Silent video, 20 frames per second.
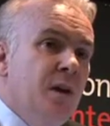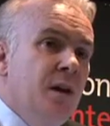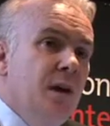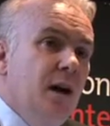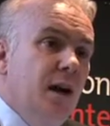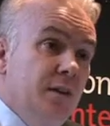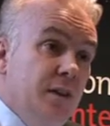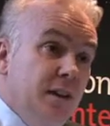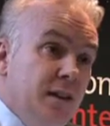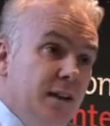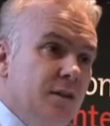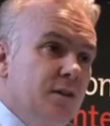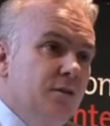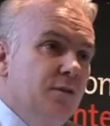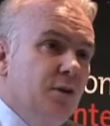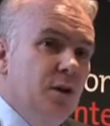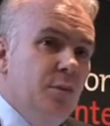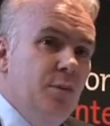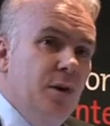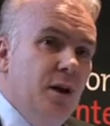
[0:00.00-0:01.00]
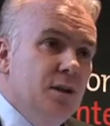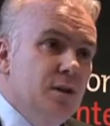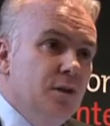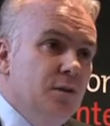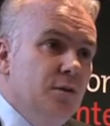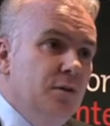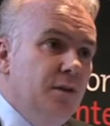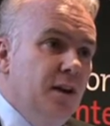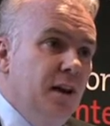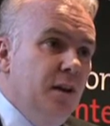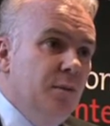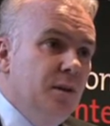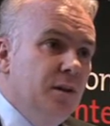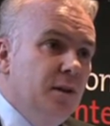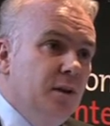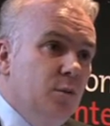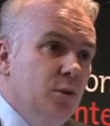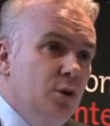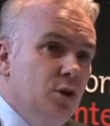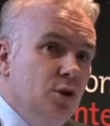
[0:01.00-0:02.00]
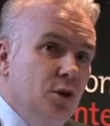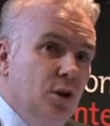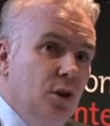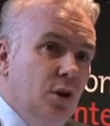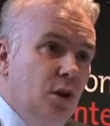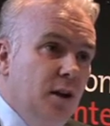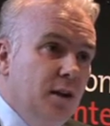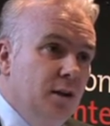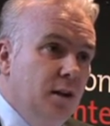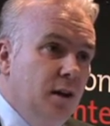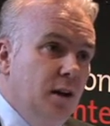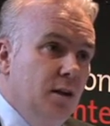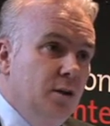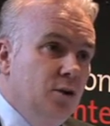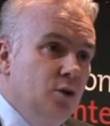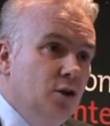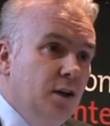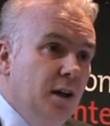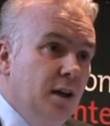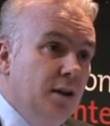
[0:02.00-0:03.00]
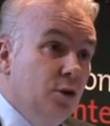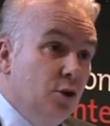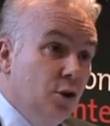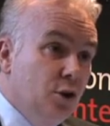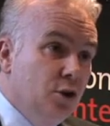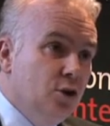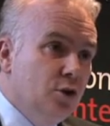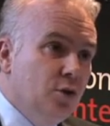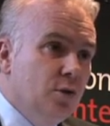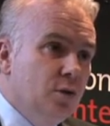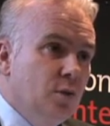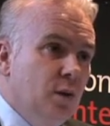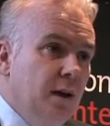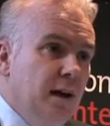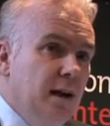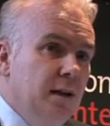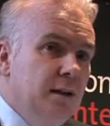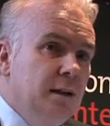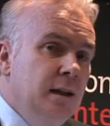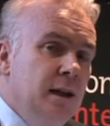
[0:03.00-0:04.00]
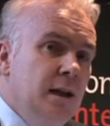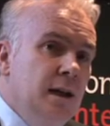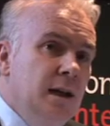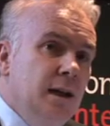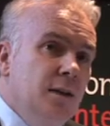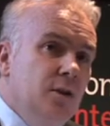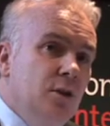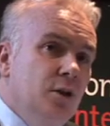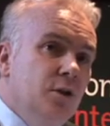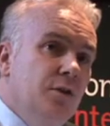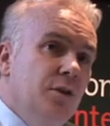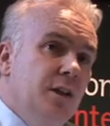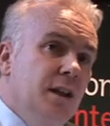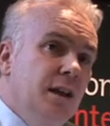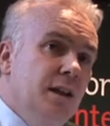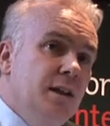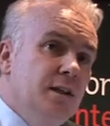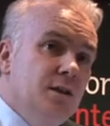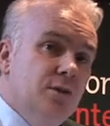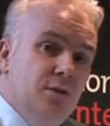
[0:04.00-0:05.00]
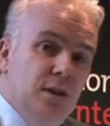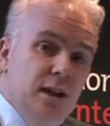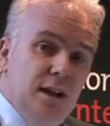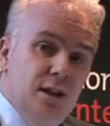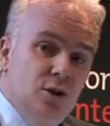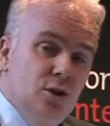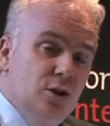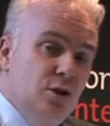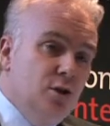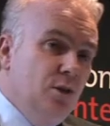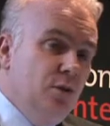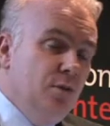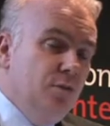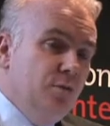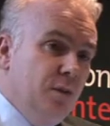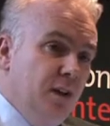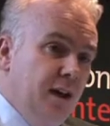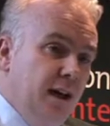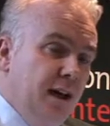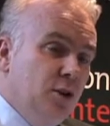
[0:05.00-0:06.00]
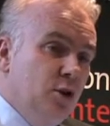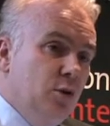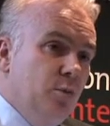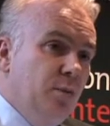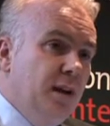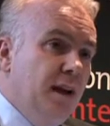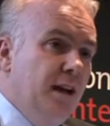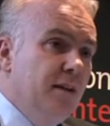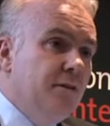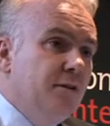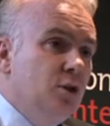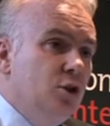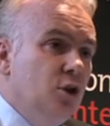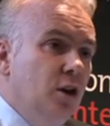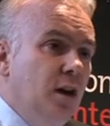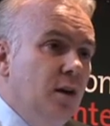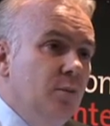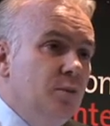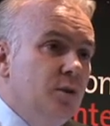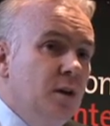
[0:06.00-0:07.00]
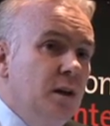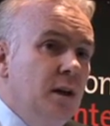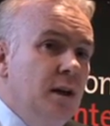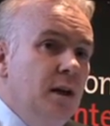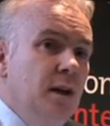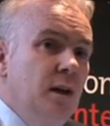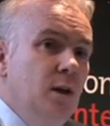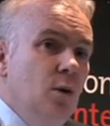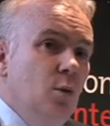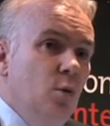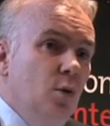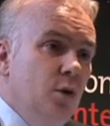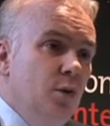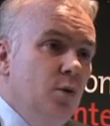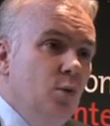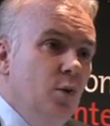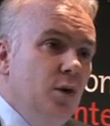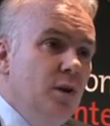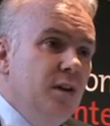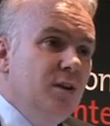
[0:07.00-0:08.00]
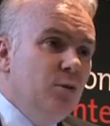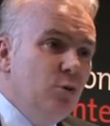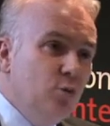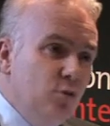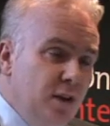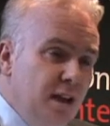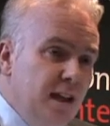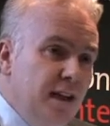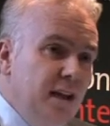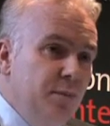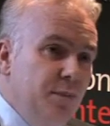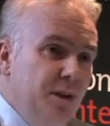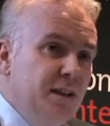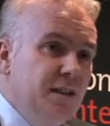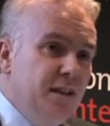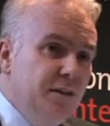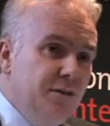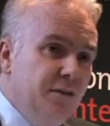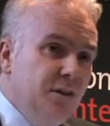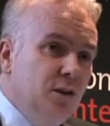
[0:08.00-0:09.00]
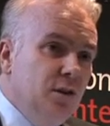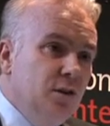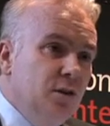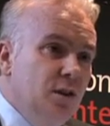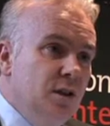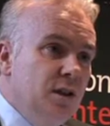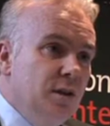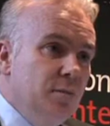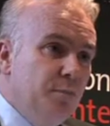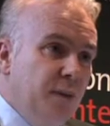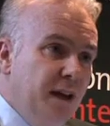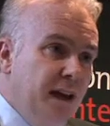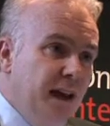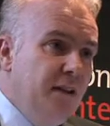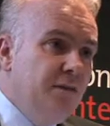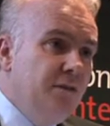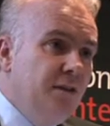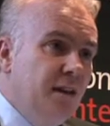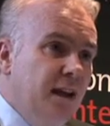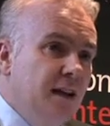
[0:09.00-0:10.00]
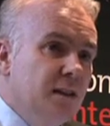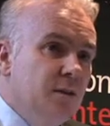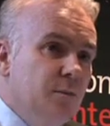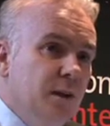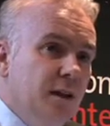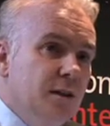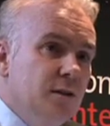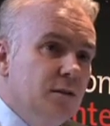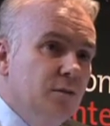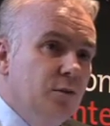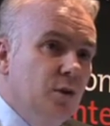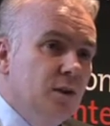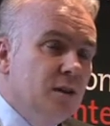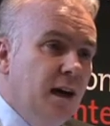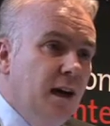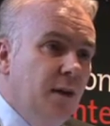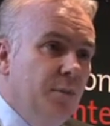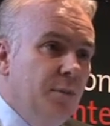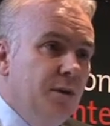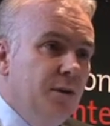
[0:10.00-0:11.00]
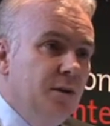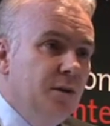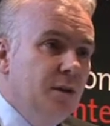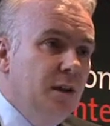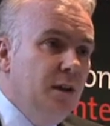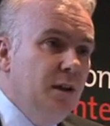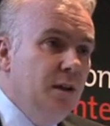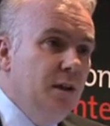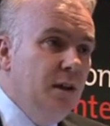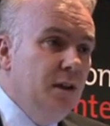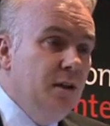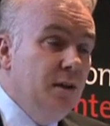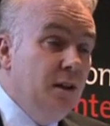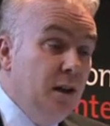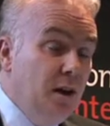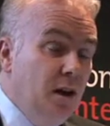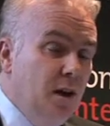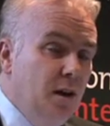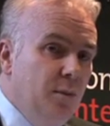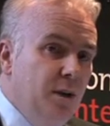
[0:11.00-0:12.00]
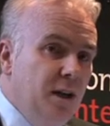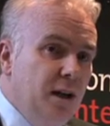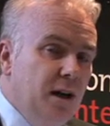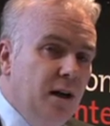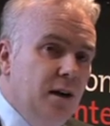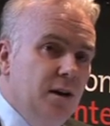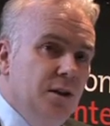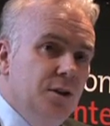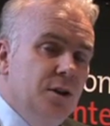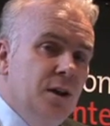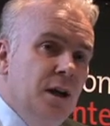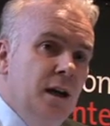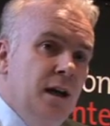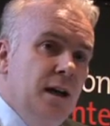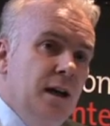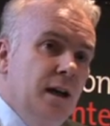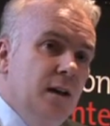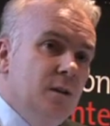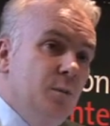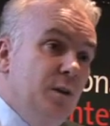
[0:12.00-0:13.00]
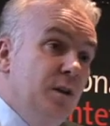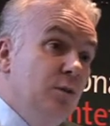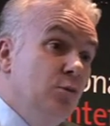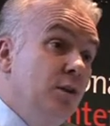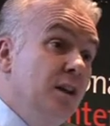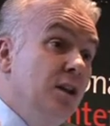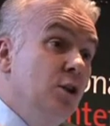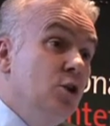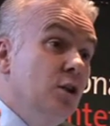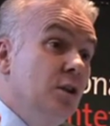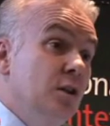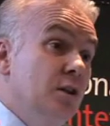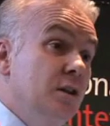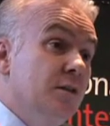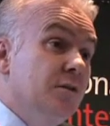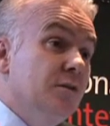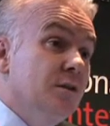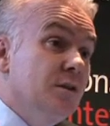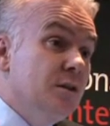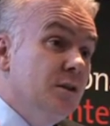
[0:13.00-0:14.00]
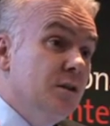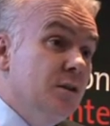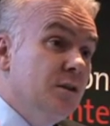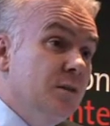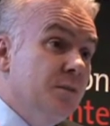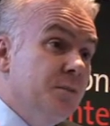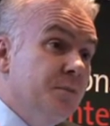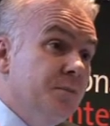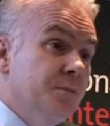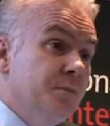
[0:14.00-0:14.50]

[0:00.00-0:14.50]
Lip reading: And I think that's a very positive development that we should all acknowledge and nurture as well. And the other thing is, in relation to the action plan for jobs, one of the really big difficulties and painful aspects of what's happened in the economy in Ireland has been regional differences.